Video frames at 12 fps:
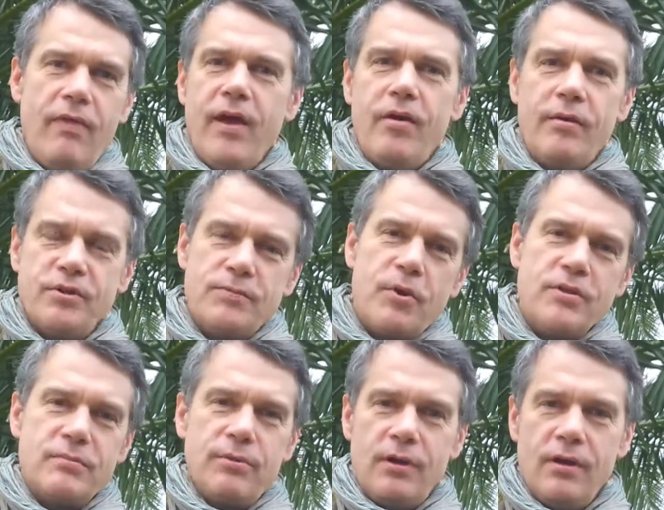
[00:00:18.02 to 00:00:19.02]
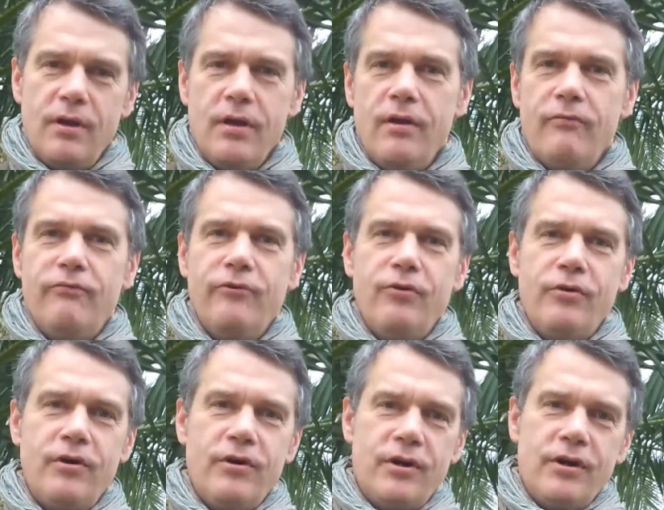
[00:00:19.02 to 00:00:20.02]
There I'm responsible
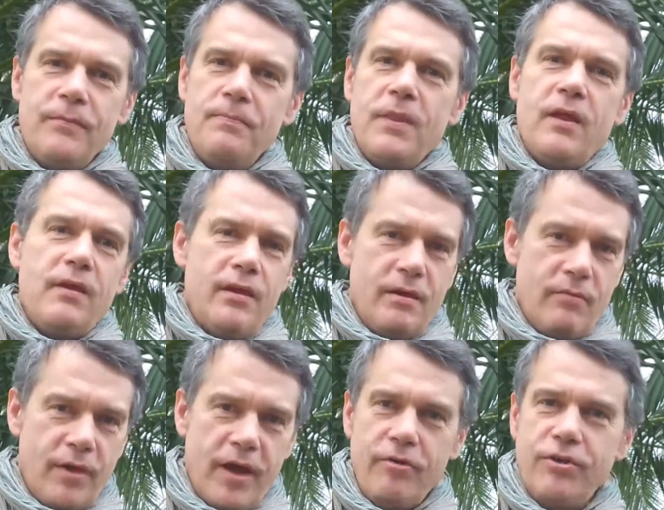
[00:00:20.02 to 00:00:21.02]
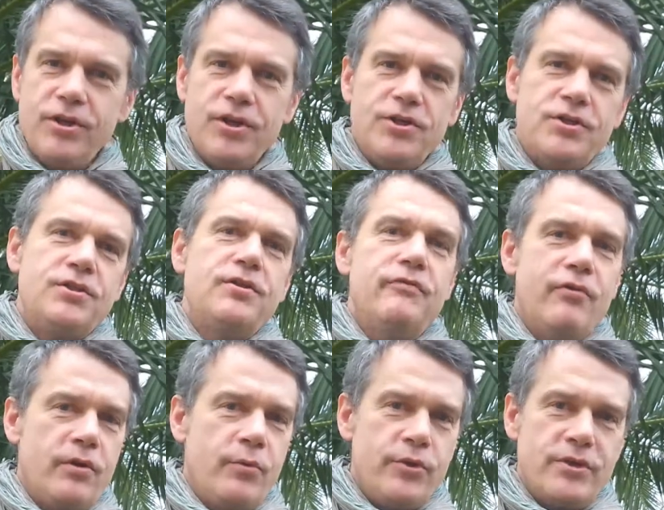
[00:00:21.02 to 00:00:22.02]
for uh, the heritage,
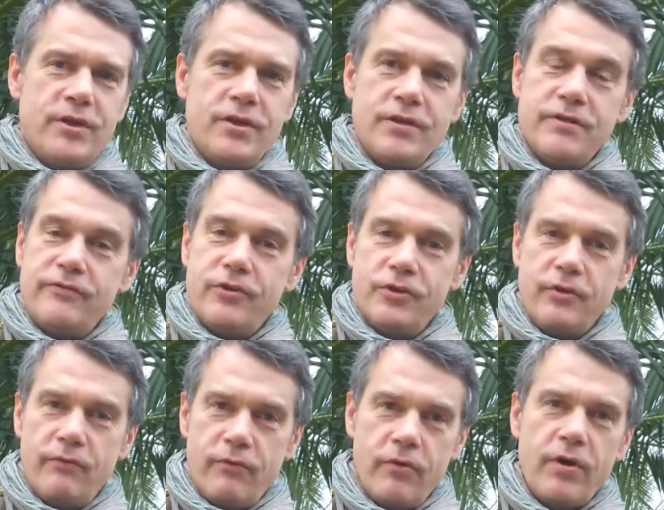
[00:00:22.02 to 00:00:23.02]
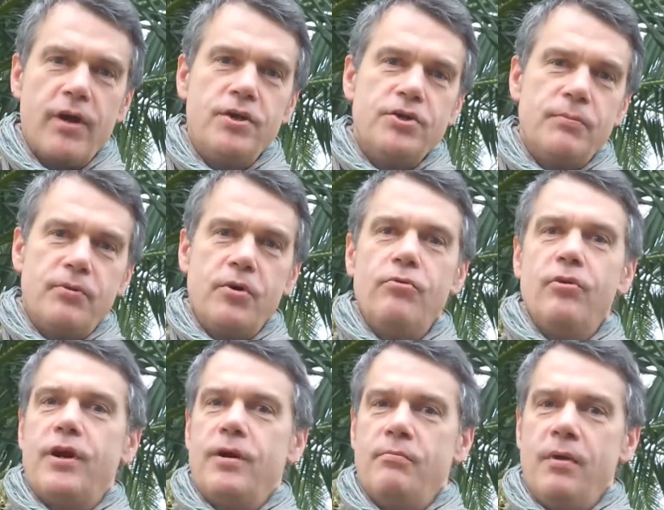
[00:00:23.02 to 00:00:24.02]
for the visitors, for, for the culture
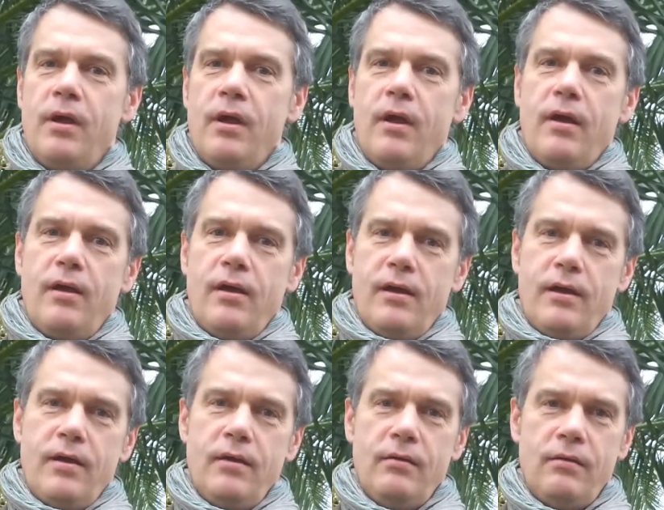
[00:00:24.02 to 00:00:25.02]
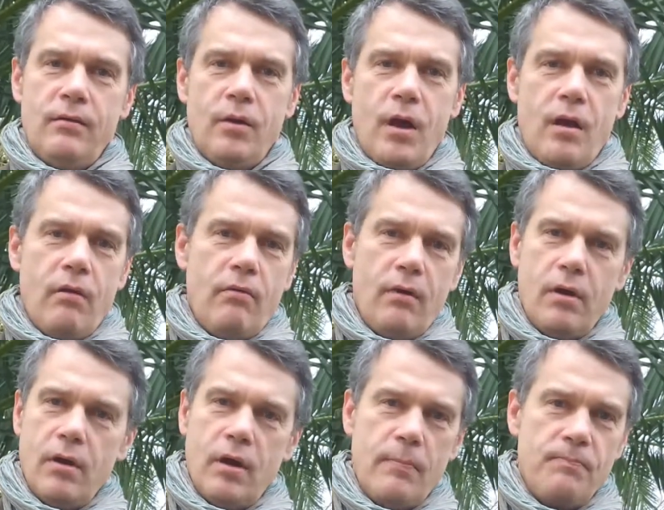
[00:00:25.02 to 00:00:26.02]
program and
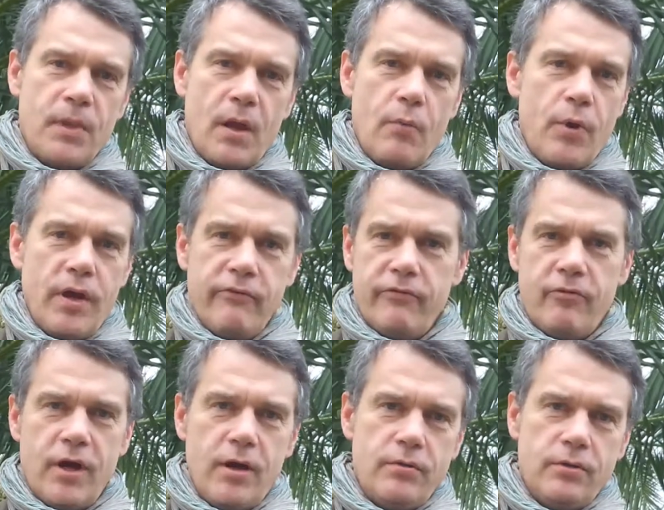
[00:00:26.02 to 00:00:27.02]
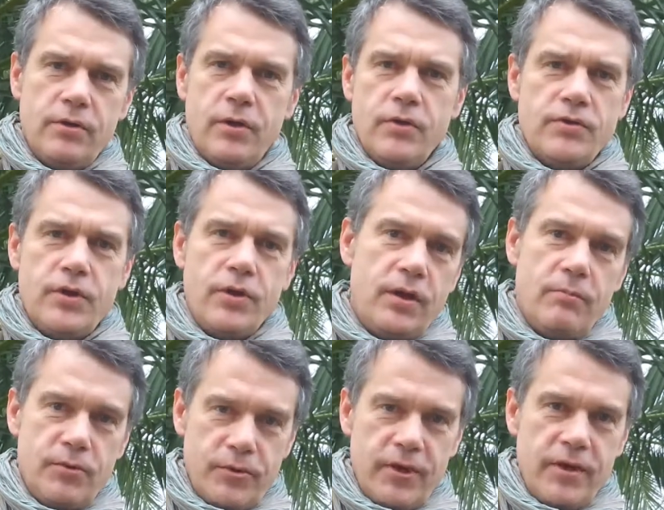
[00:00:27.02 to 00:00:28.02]
um, we have around 30
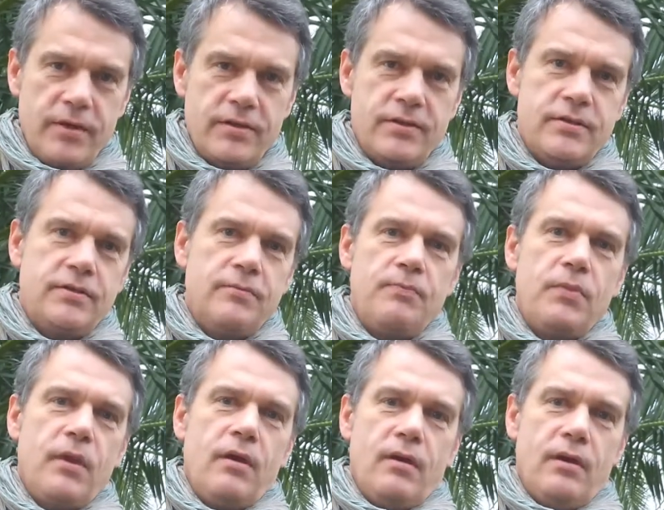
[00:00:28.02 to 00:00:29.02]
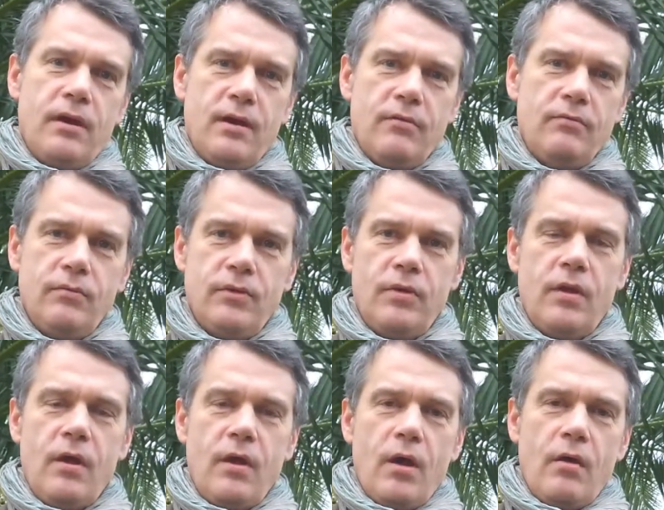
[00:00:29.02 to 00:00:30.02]
employees and
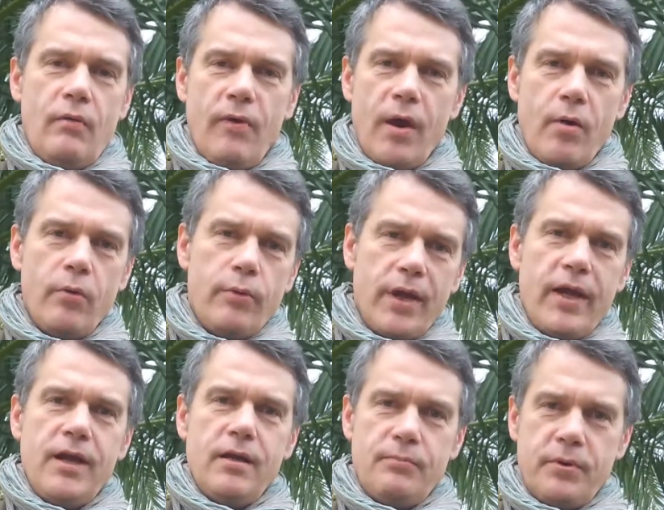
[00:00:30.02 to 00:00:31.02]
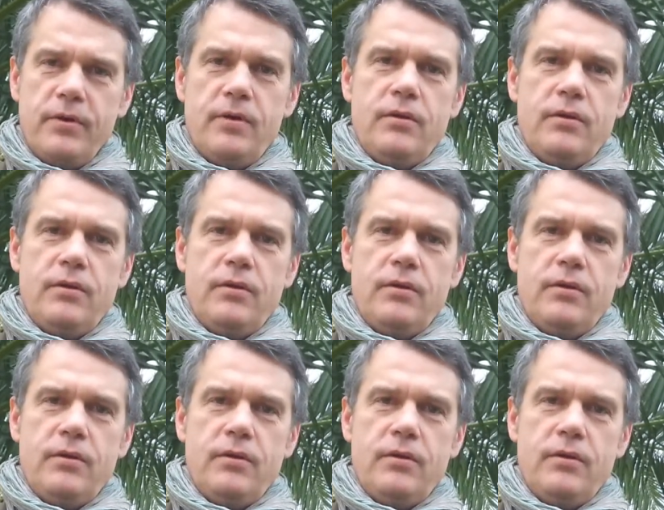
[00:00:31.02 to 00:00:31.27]
they all will help